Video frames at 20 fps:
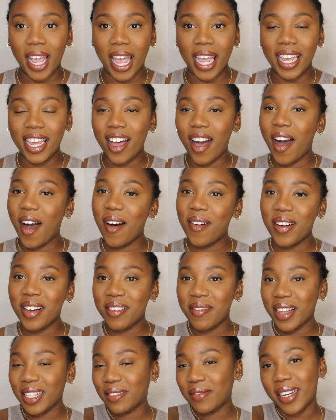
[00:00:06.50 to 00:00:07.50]
Hey y'all,
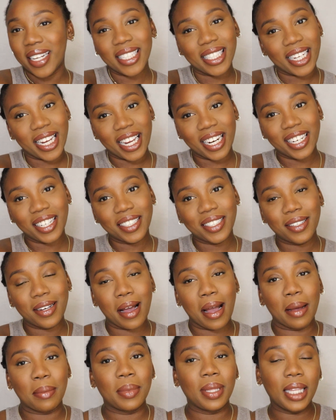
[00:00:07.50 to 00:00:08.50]
welcome back to my channel.
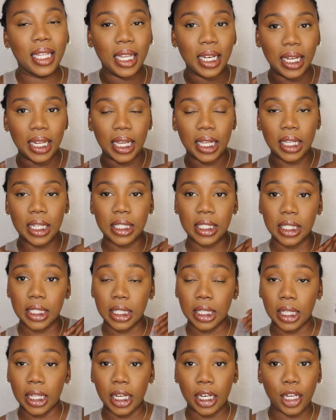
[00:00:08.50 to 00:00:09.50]
I'm Lindy and this is
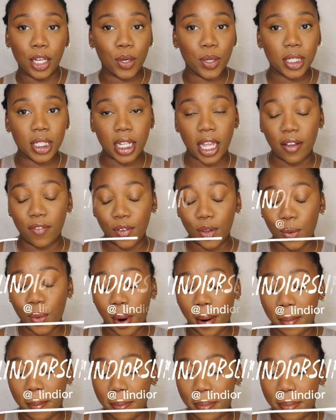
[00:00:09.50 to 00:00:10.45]
Lindiorslife and you are